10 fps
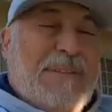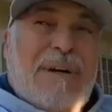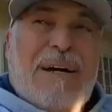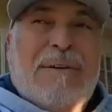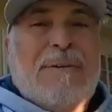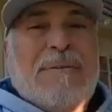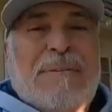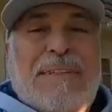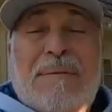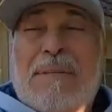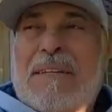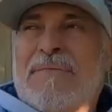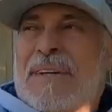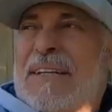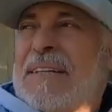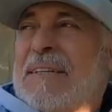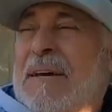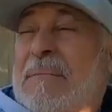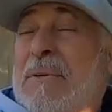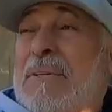I don't know. Let me see if I got the
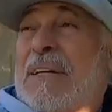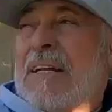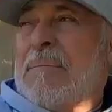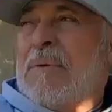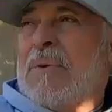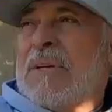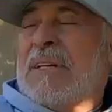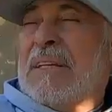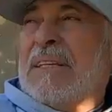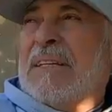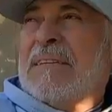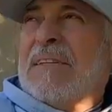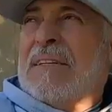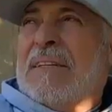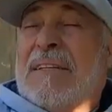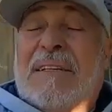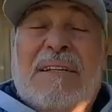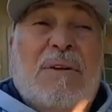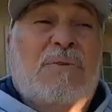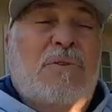time, because I gotta be working on this and
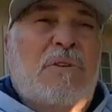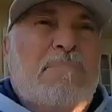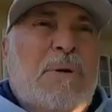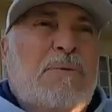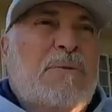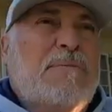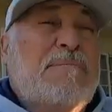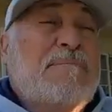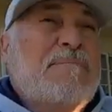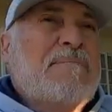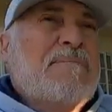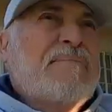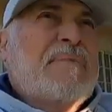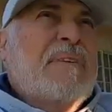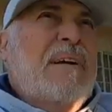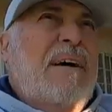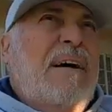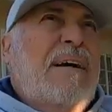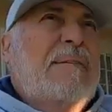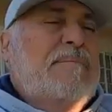also the boat.
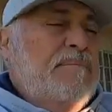Oh,